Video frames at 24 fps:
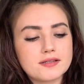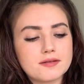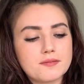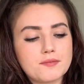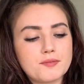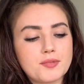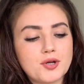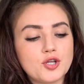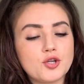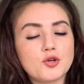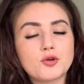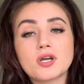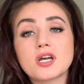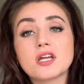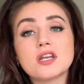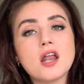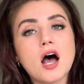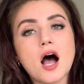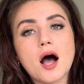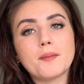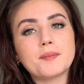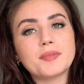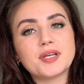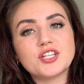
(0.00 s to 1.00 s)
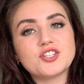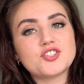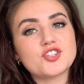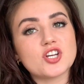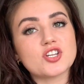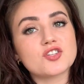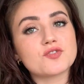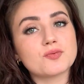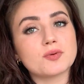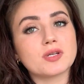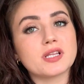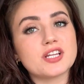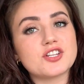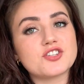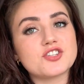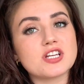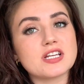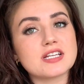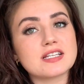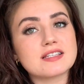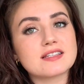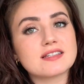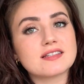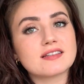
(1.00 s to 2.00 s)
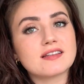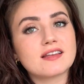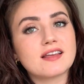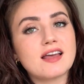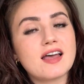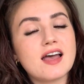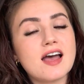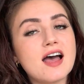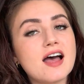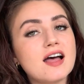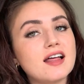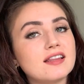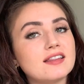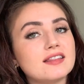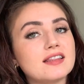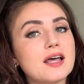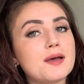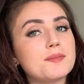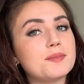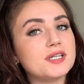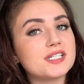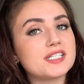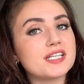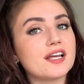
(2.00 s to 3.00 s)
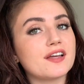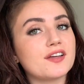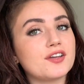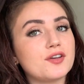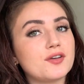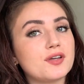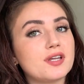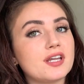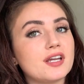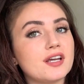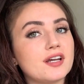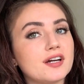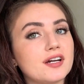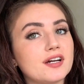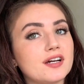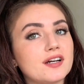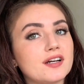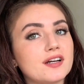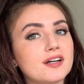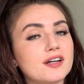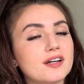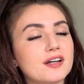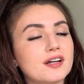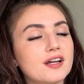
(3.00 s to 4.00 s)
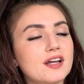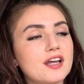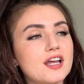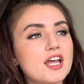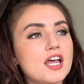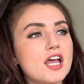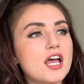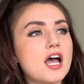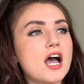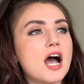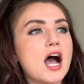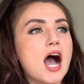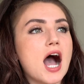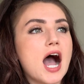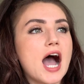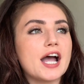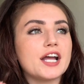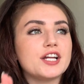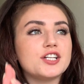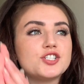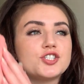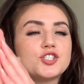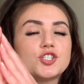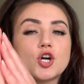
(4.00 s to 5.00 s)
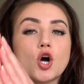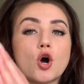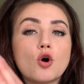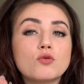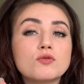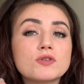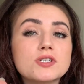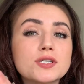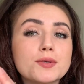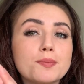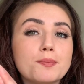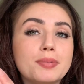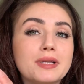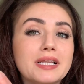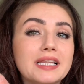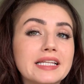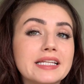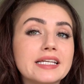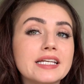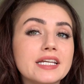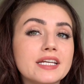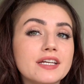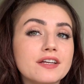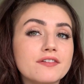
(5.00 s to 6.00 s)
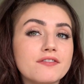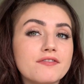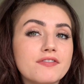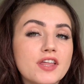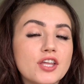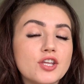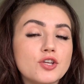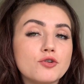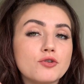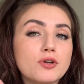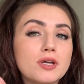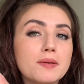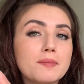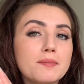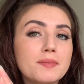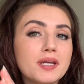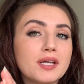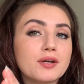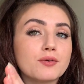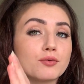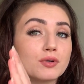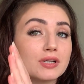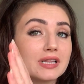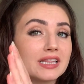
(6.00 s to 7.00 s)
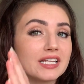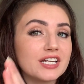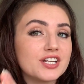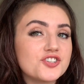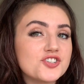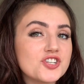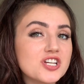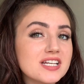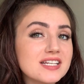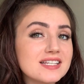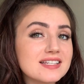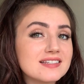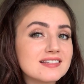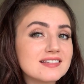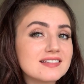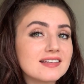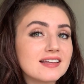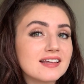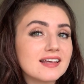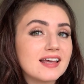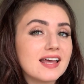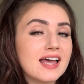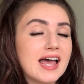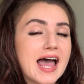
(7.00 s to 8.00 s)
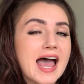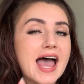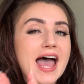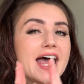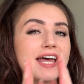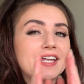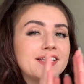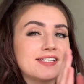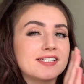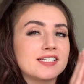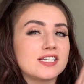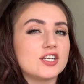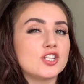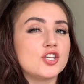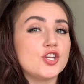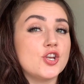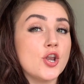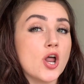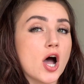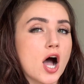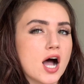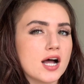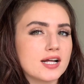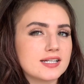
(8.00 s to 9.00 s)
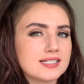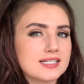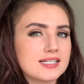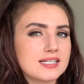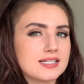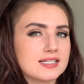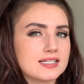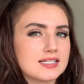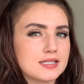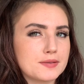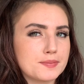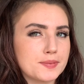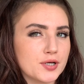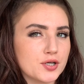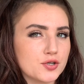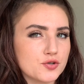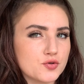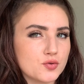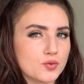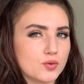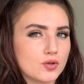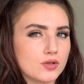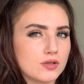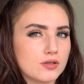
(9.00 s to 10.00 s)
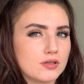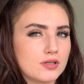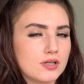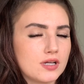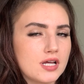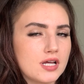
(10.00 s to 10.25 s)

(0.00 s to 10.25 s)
But you cannot be just religious. Let me tell you here, I don't believe that you can be religious and not spiritual.